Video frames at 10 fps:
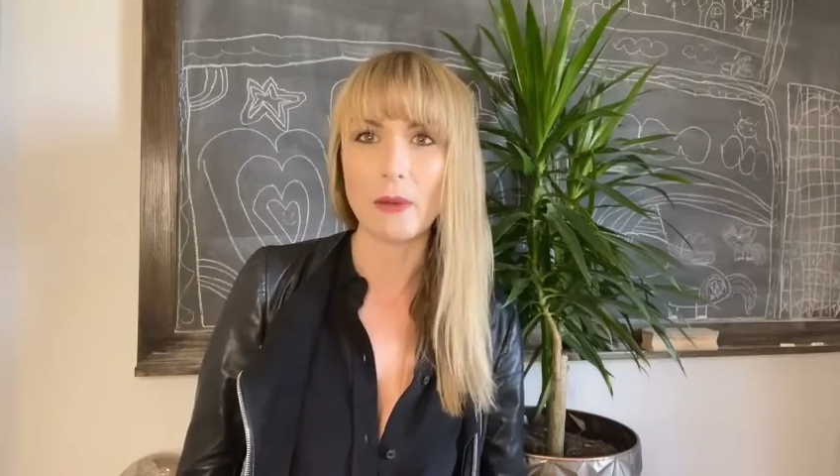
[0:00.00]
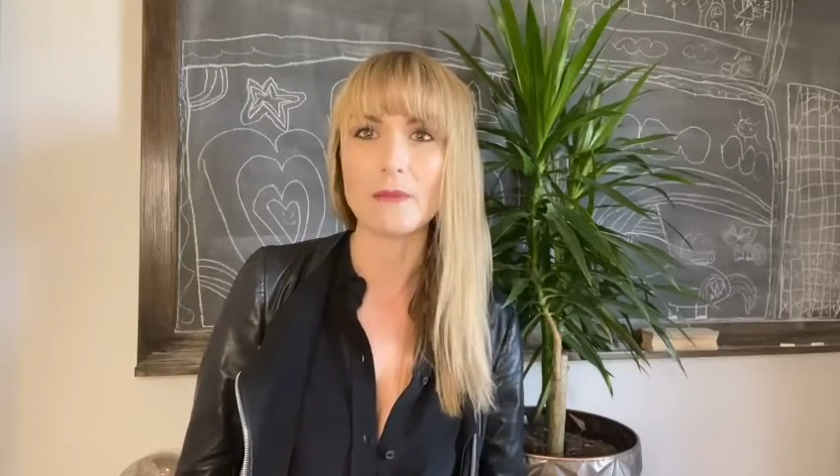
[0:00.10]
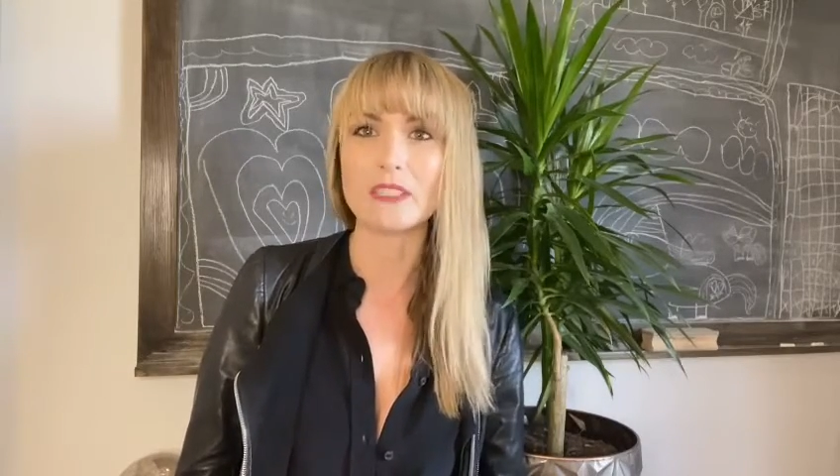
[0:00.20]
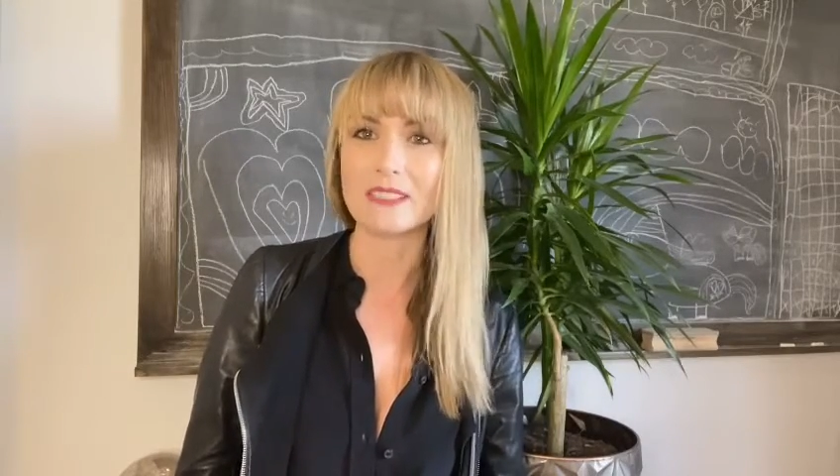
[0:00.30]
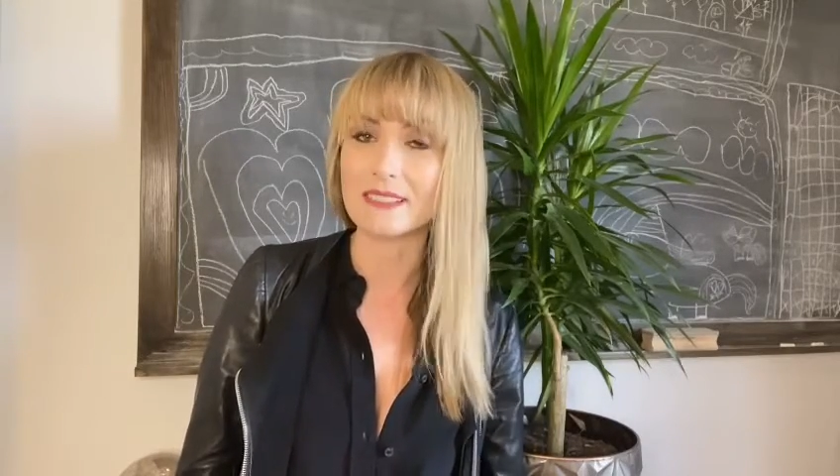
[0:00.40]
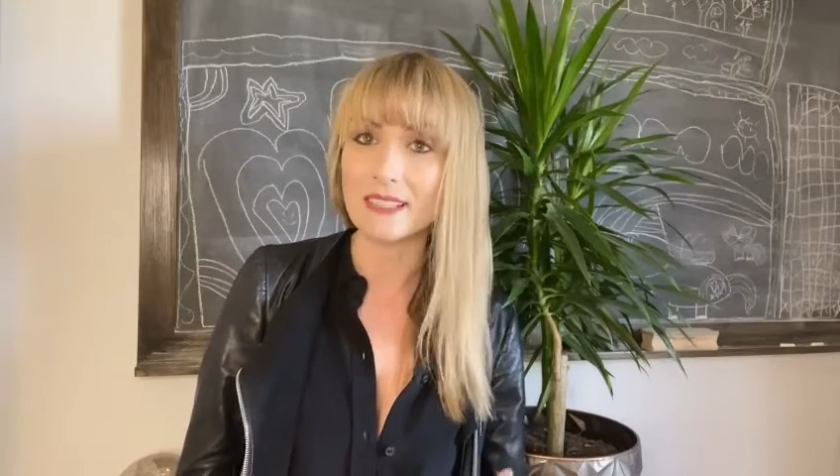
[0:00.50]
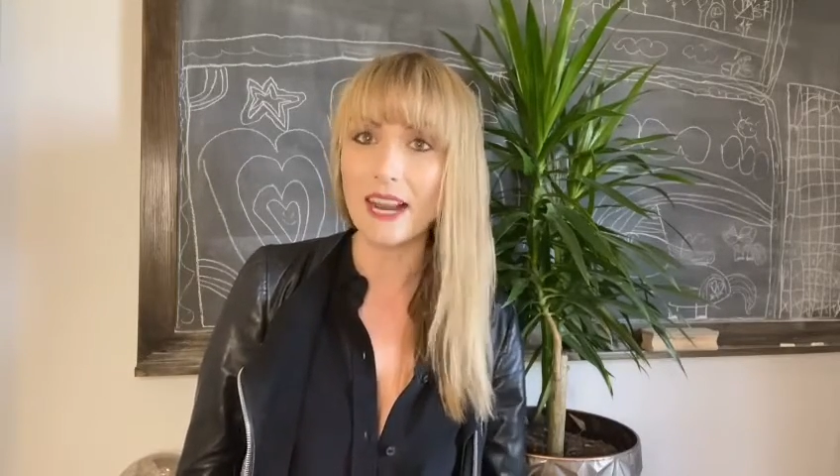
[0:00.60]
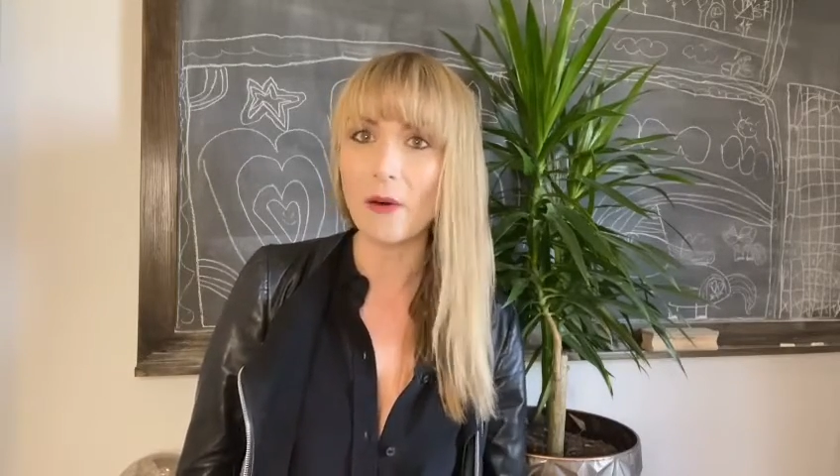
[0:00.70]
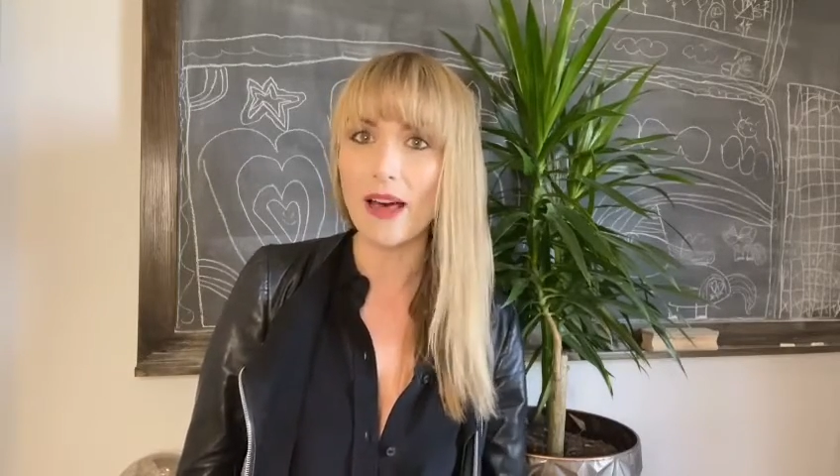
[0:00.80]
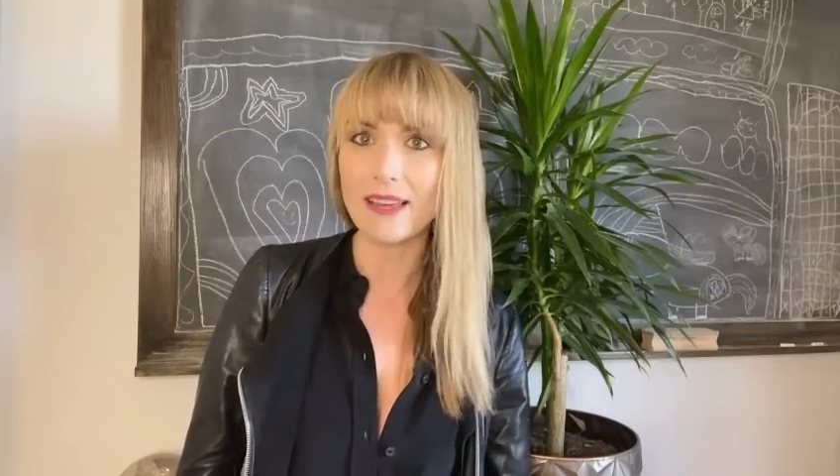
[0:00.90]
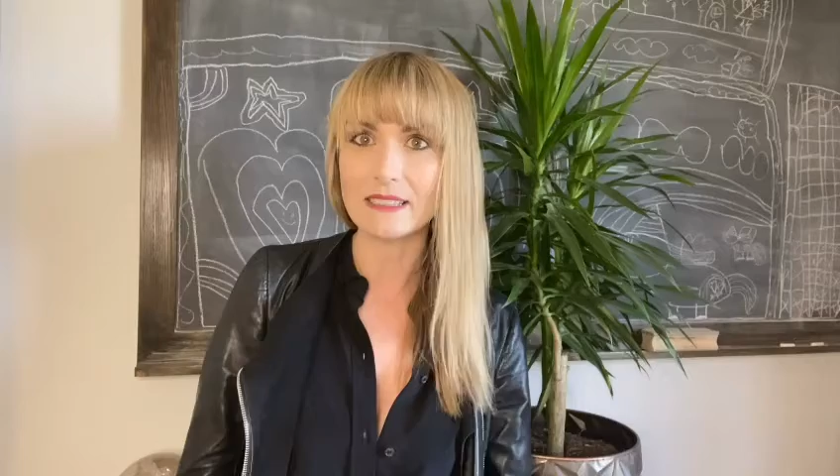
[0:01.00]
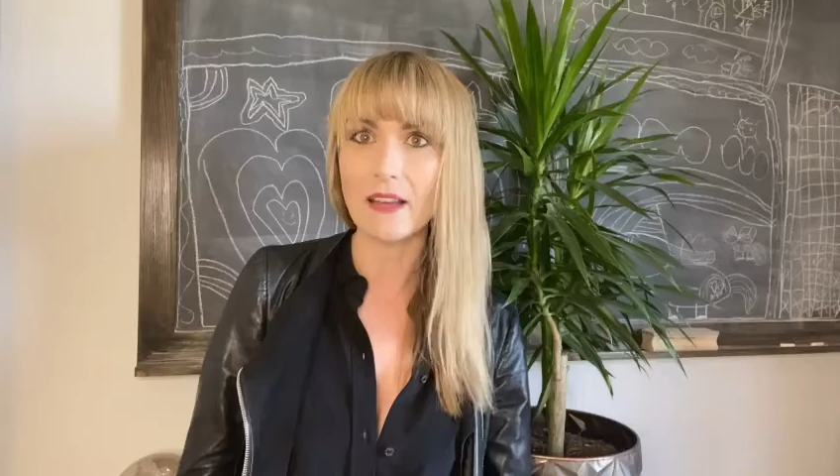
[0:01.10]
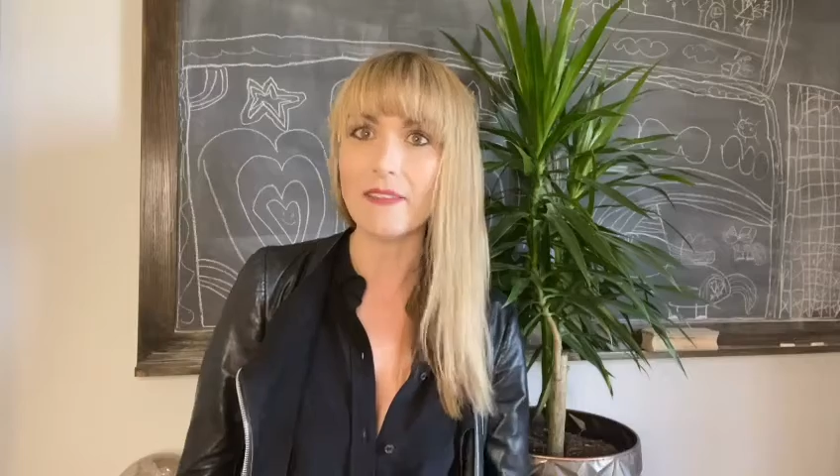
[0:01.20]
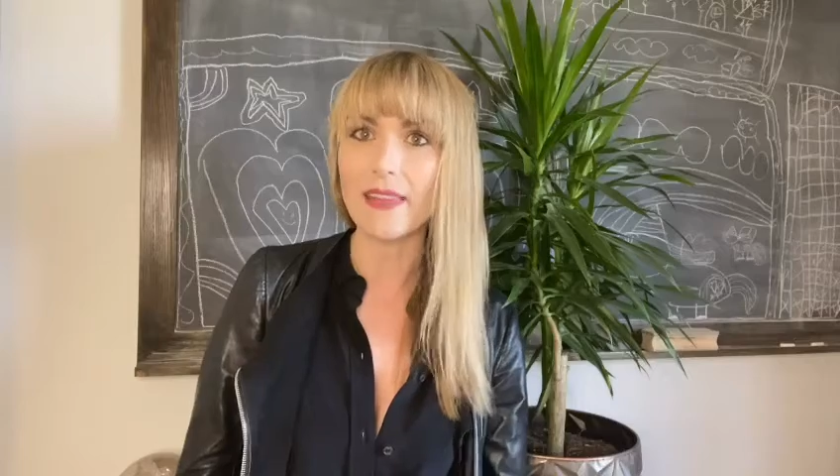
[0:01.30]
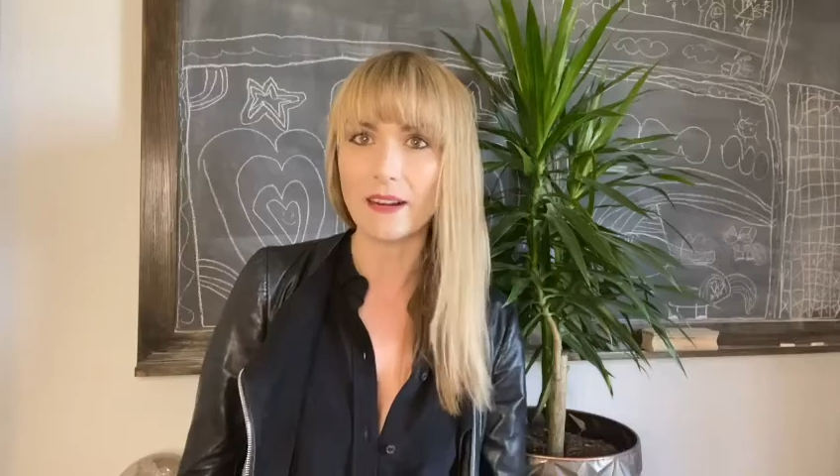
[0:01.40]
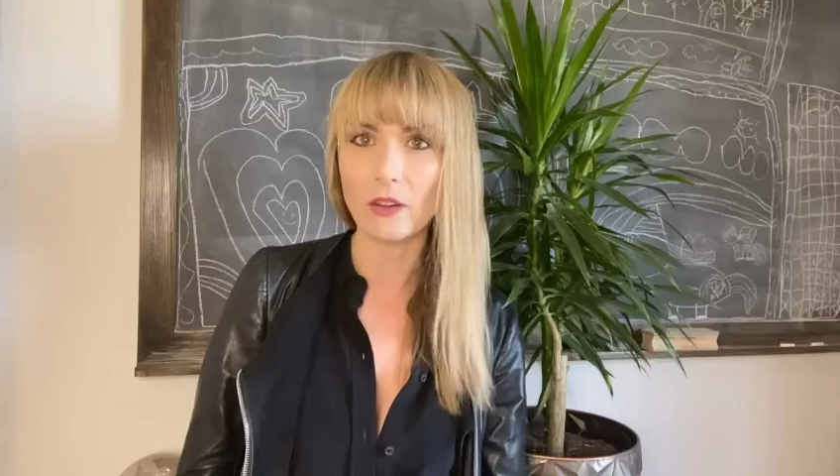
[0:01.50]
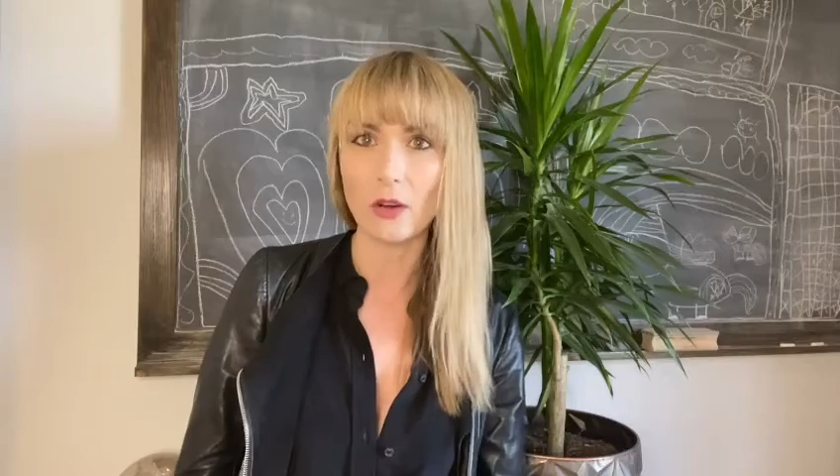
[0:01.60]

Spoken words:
We must just set our eyes on that